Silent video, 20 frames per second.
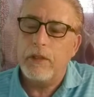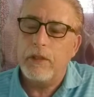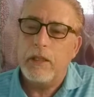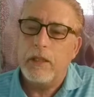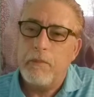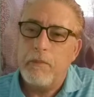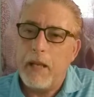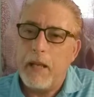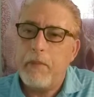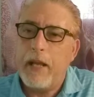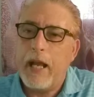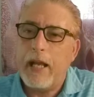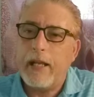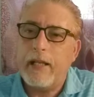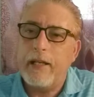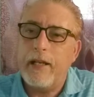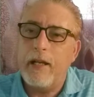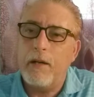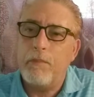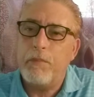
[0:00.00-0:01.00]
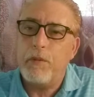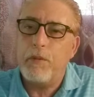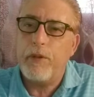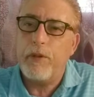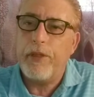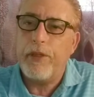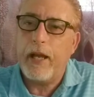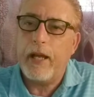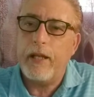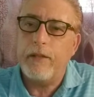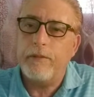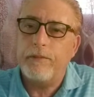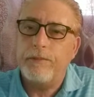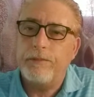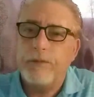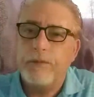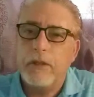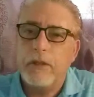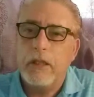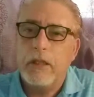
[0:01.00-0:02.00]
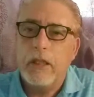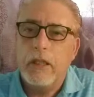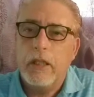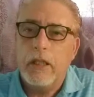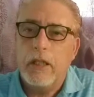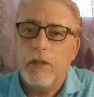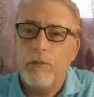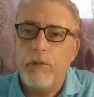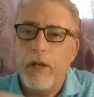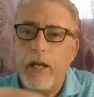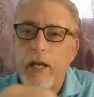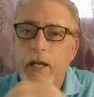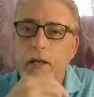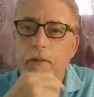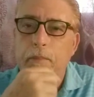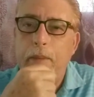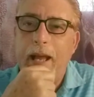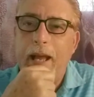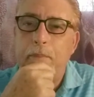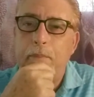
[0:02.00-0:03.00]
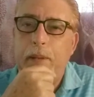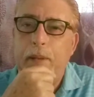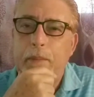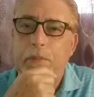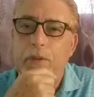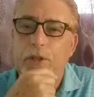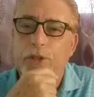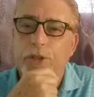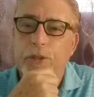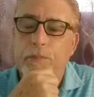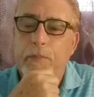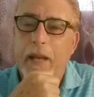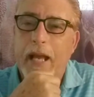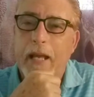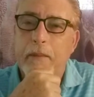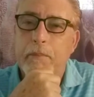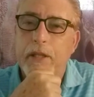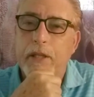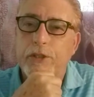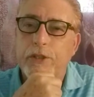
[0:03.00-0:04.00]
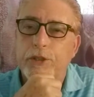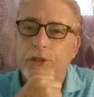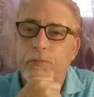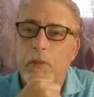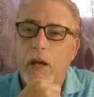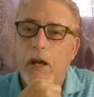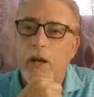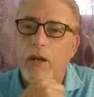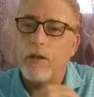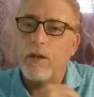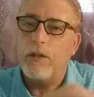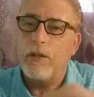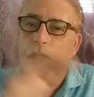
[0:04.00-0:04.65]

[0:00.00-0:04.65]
Maybe I can help you with that. Renting to bad people is a bad business model.